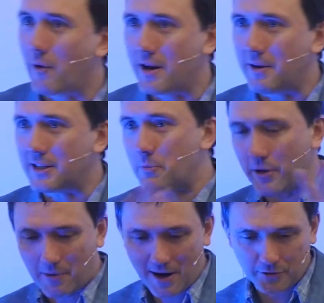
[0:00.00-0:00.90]
or why it might
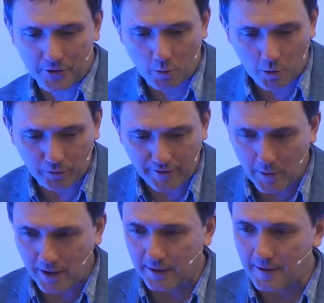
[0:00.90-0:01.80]
spread around the world very
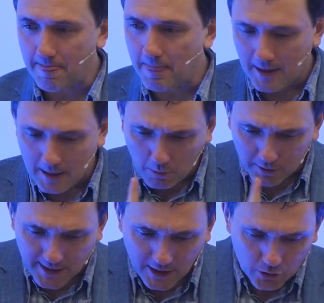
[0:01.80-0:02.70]
quickly. But
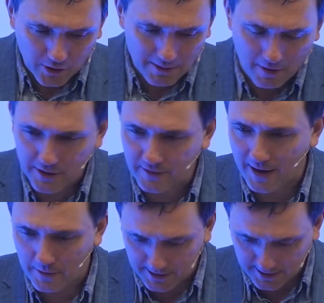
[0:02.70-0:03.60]
what's interesting about these
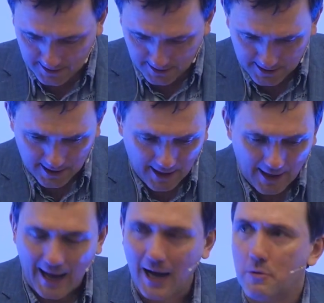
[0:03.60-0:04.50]
viruses is,
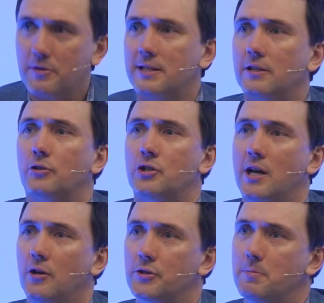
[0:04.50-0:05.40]
how are these little
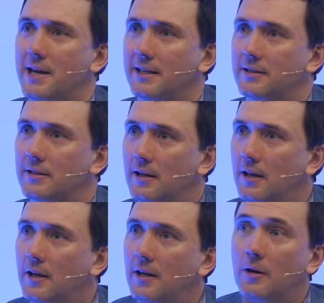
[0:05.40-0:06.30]
shells made?
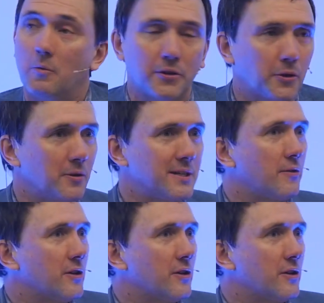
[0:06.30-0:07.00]
Well, it turns out